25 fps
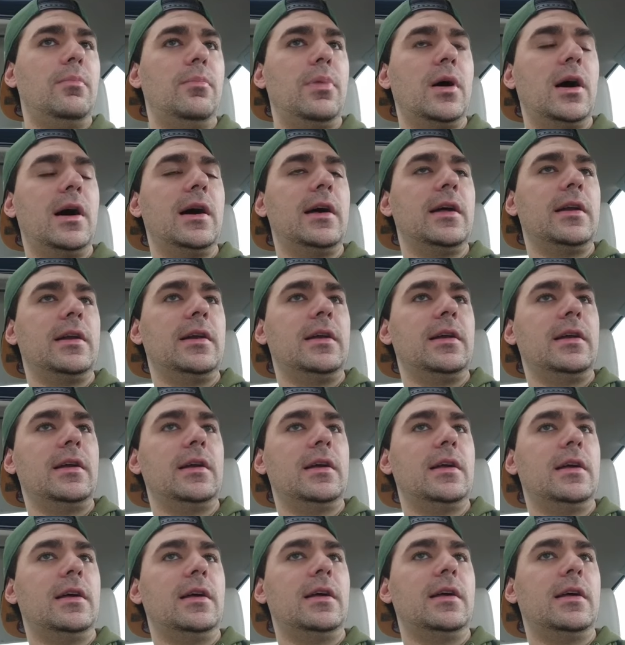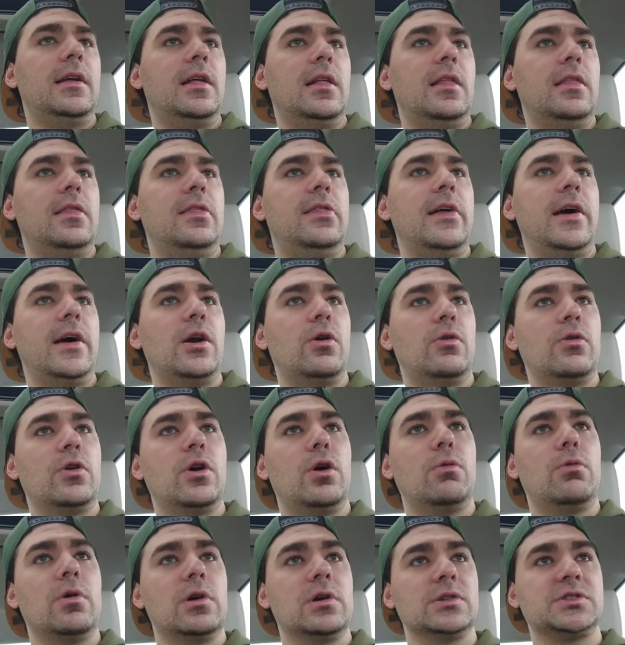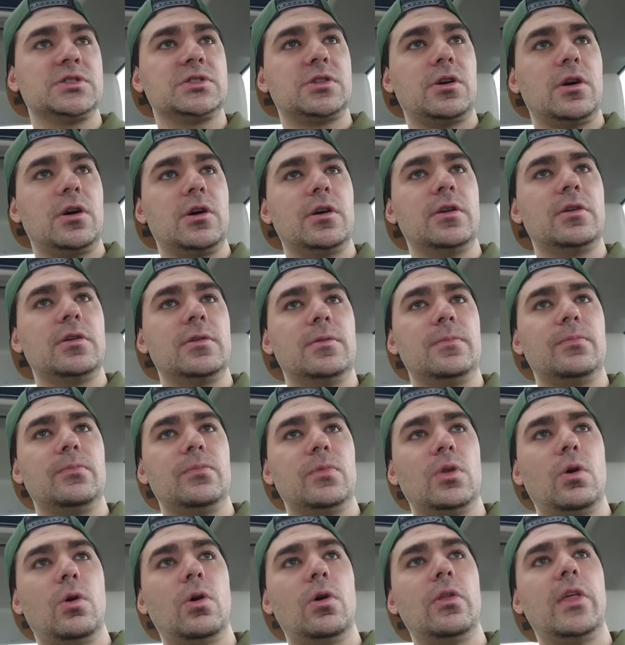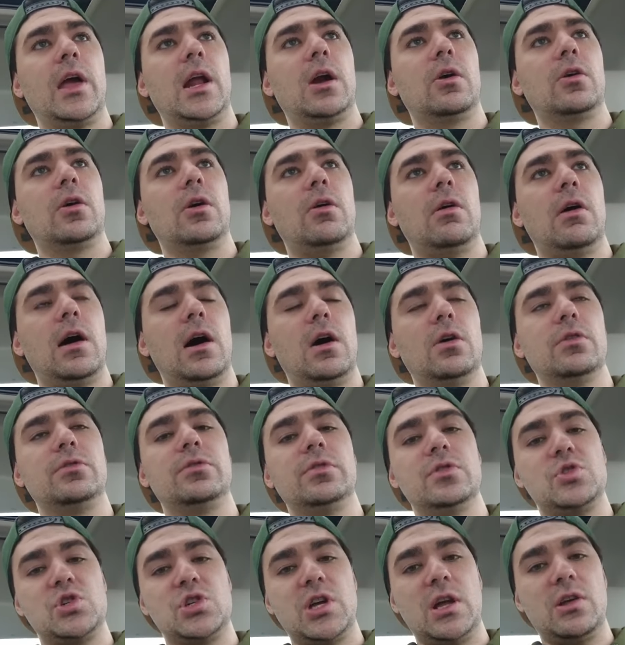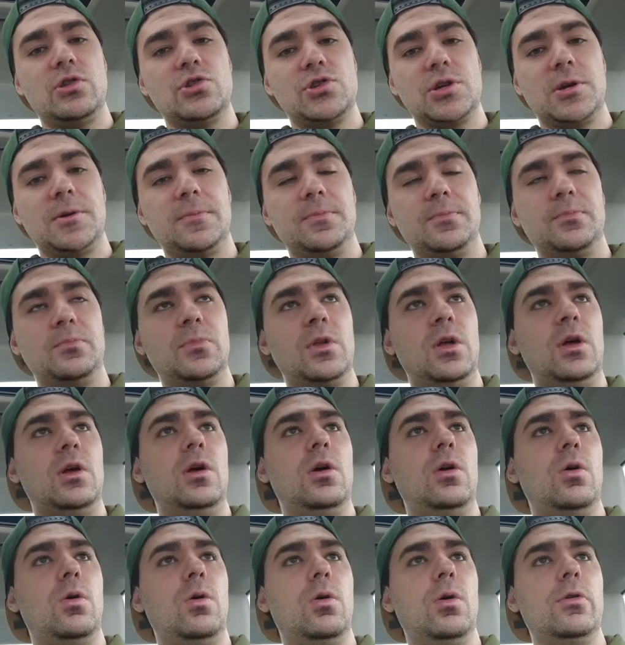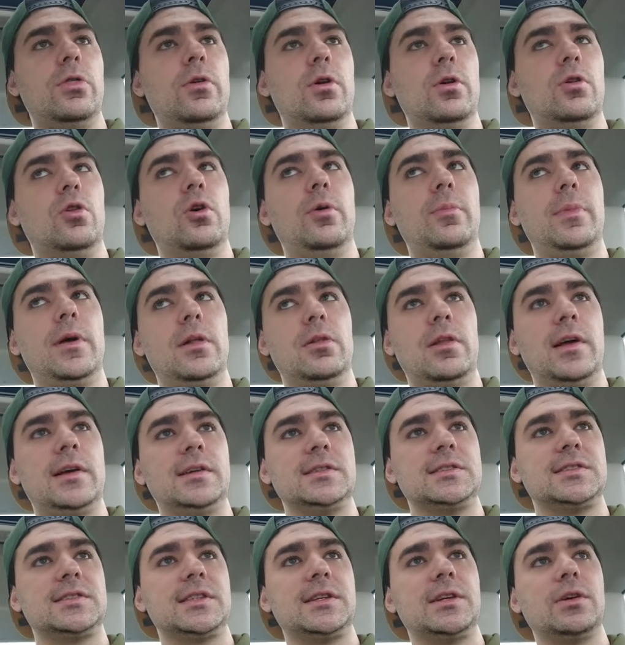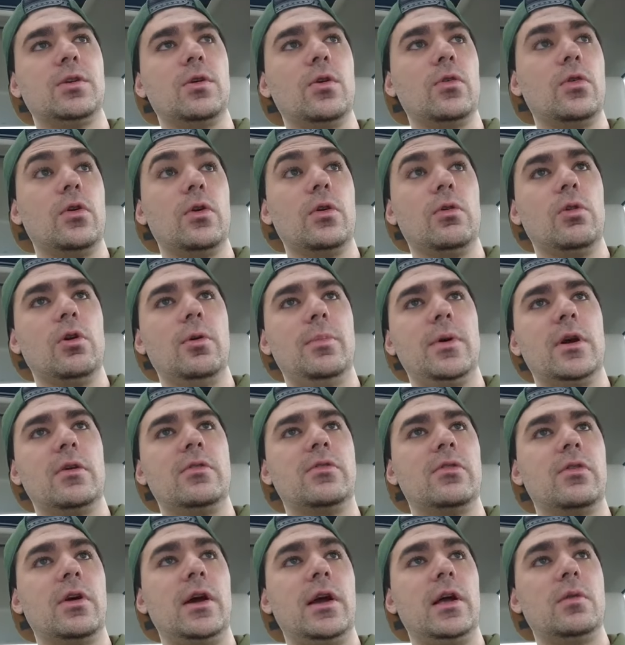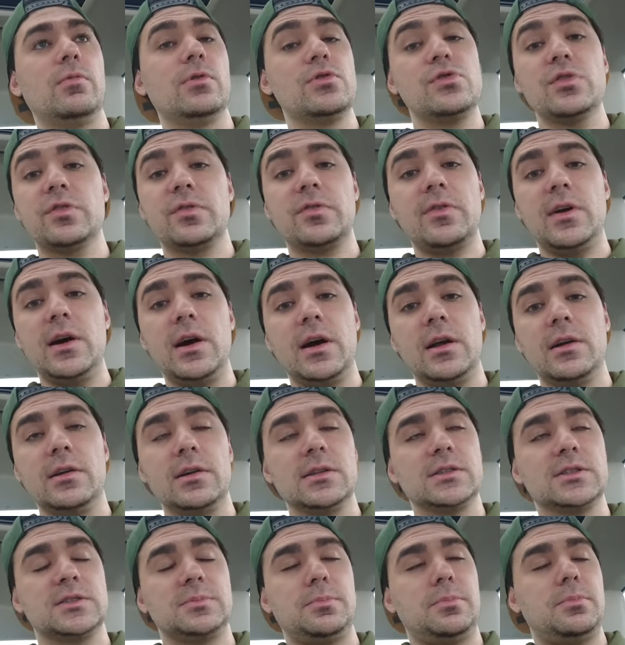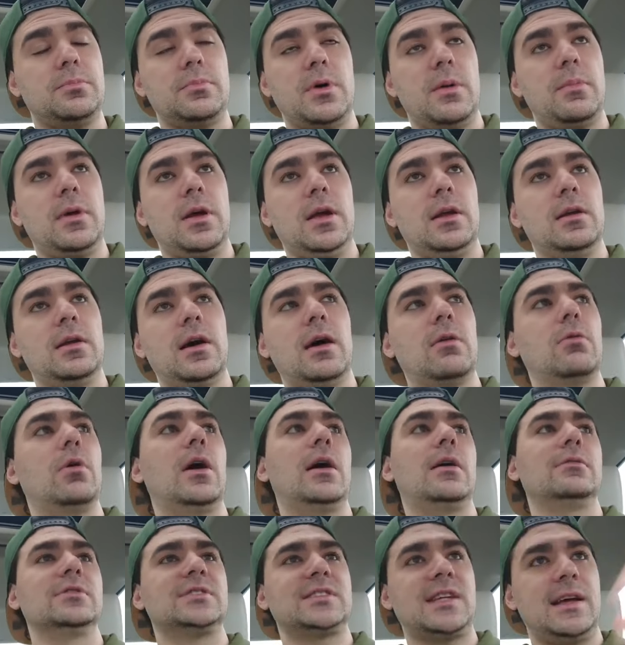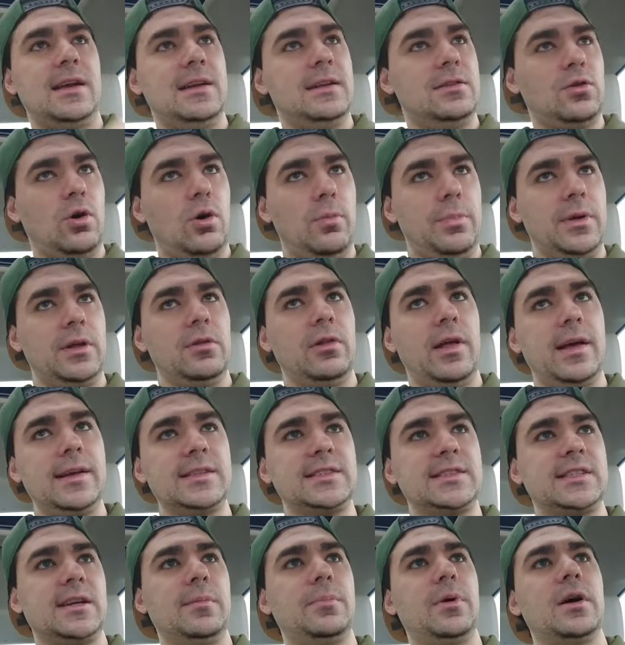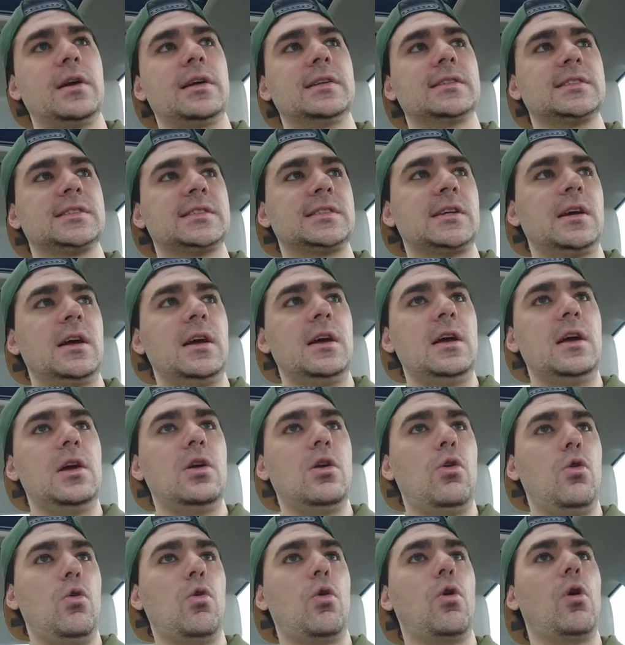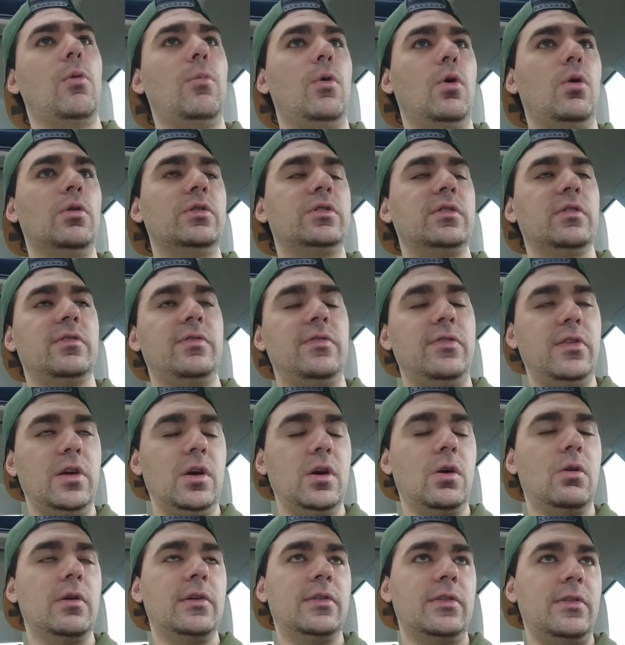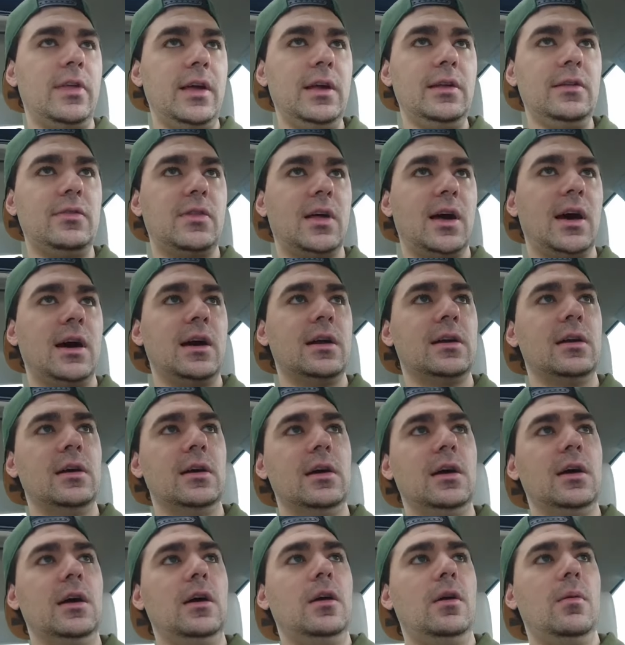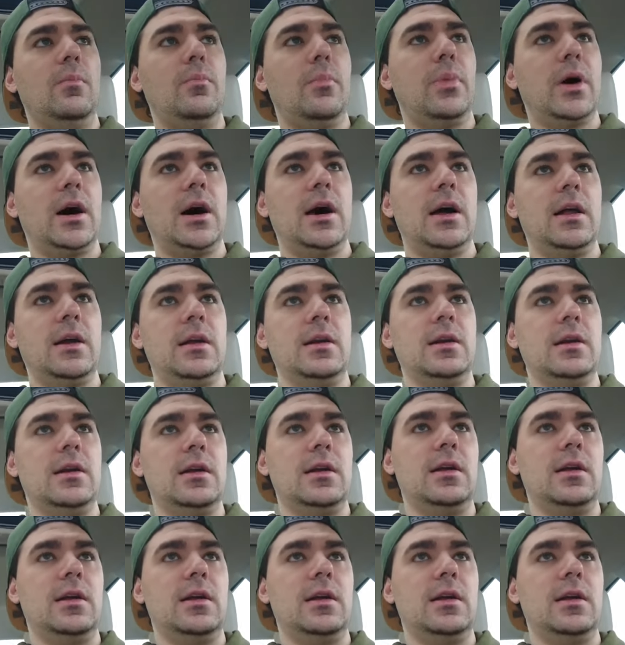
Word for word: but they don't know where to start or they don't know how to change it or they're a little bit lazy or they're a little bit afraid which is fine it's i mean i want to say don't be lazy but it's normal to feel and think that but